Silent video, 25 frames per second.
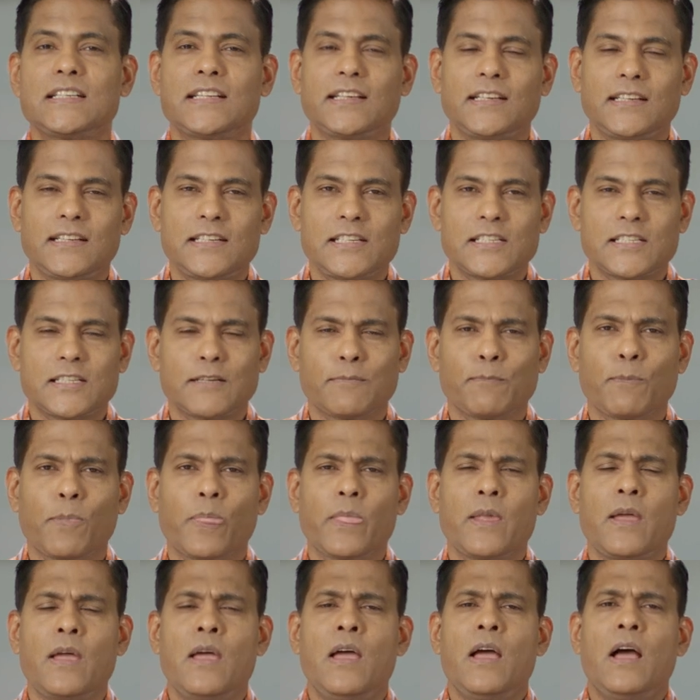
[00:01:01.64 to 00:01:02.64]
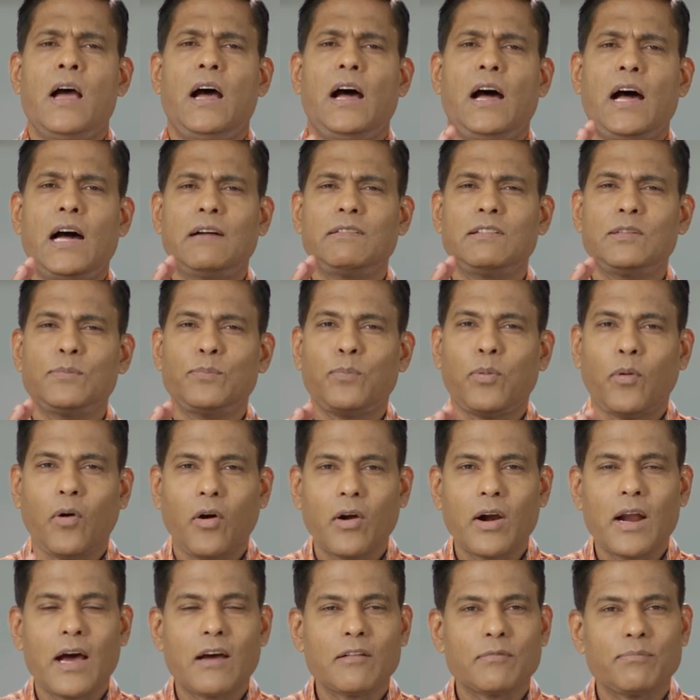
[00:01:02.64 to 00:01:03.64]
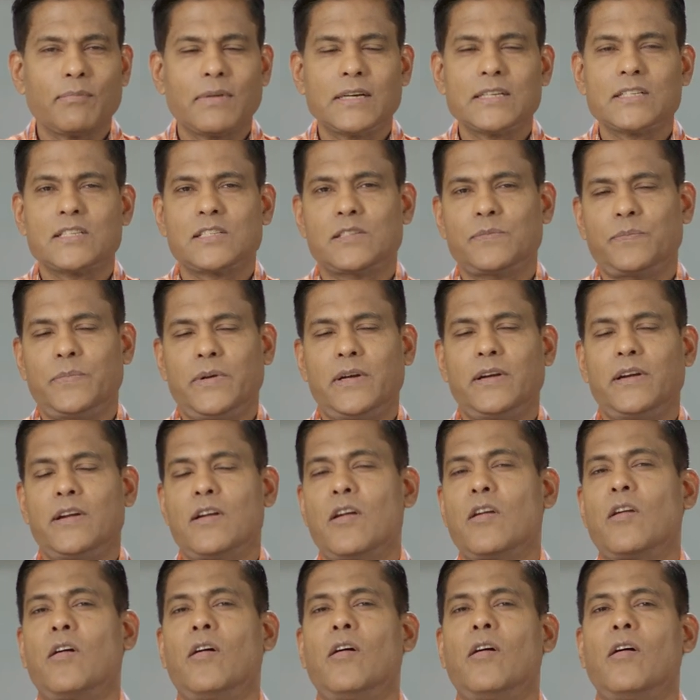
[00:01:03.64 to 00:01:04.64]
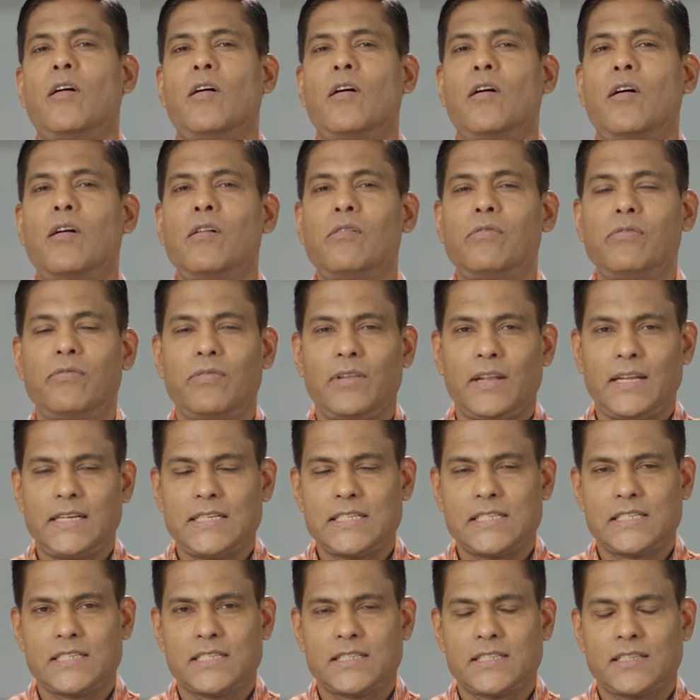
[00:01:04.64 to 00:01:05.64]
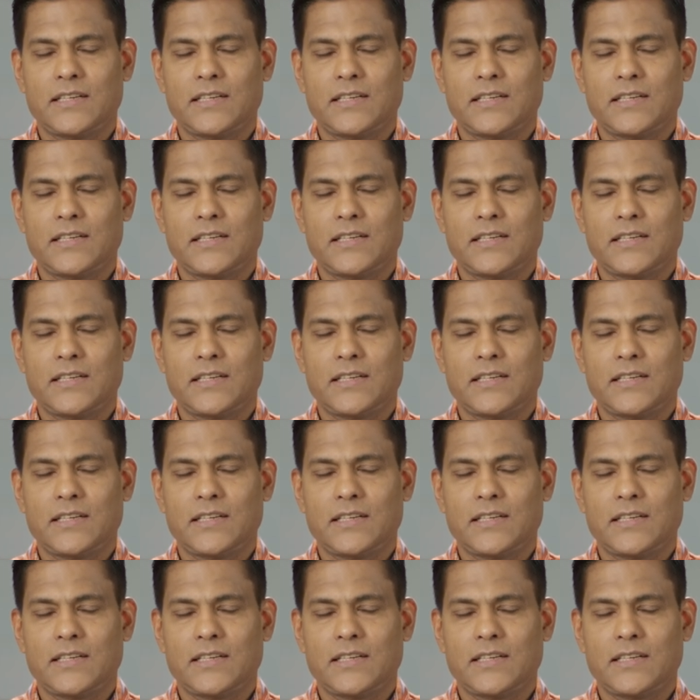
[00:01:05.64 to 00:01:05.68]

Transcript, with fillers: days, I will pour out my spirit on all flesh,